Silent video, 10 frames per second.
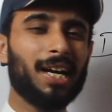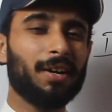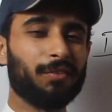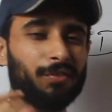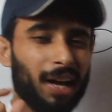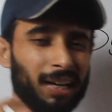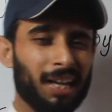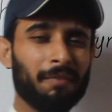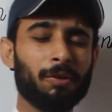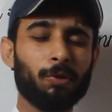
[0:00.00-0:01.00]

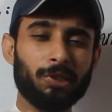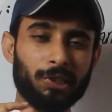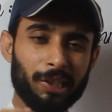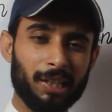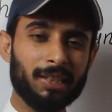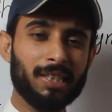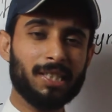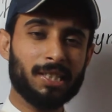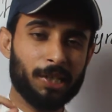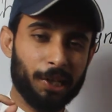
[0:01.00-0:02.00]
whenever we change the
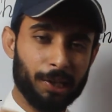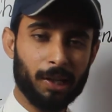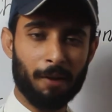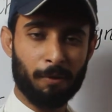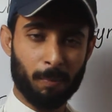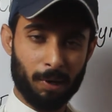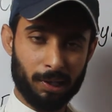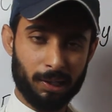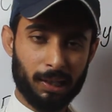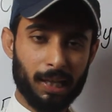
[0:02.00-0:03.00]
state of a
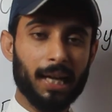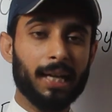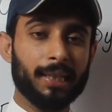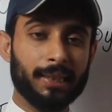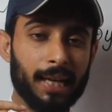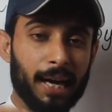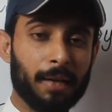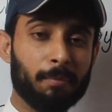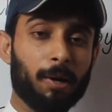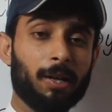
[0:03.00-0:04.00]
body,
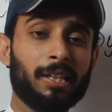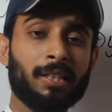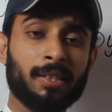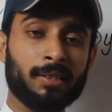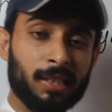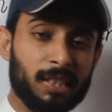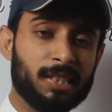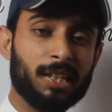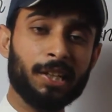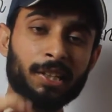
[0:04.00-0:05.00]
that body
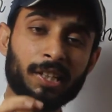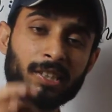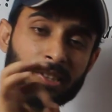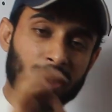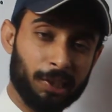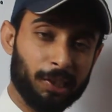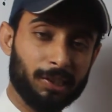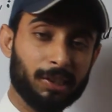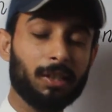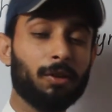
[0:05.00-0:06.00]
resists in its change.